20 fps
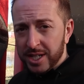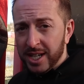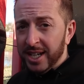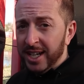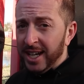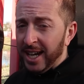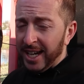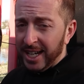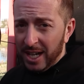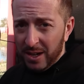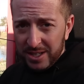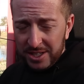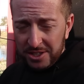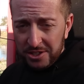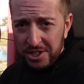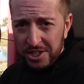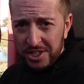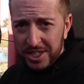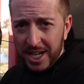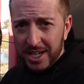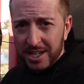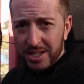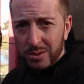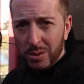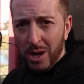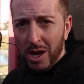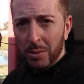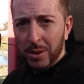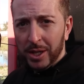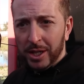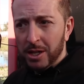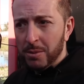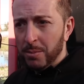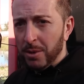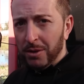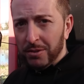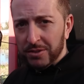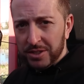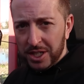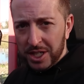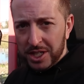And now, as I just said as well, we're going to be off to